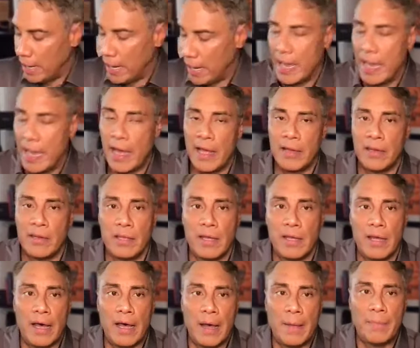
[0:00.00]
and
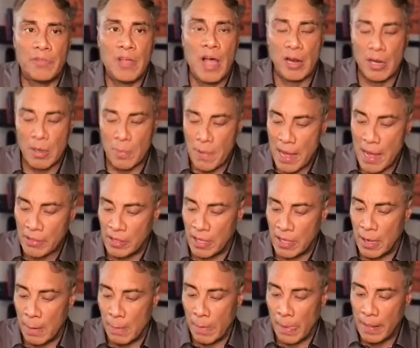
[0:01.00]
talk about
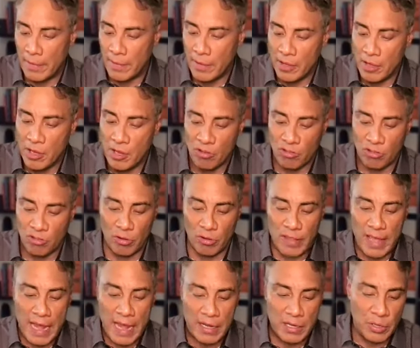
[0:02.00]
them so
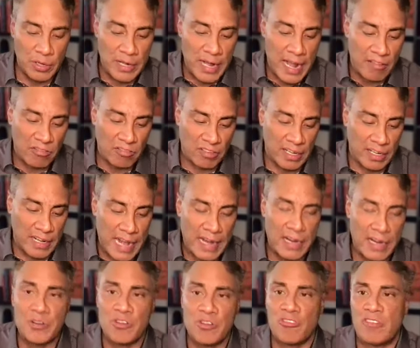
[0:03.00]
that you guys can kind
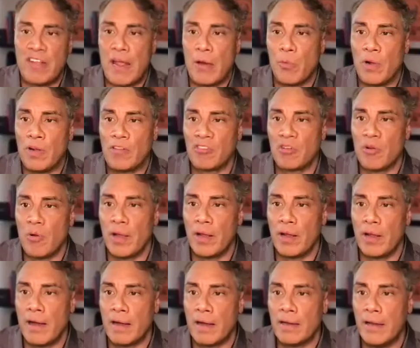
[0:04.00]
of understand what's going
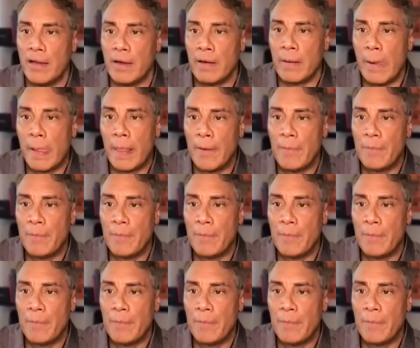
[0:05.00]
on here.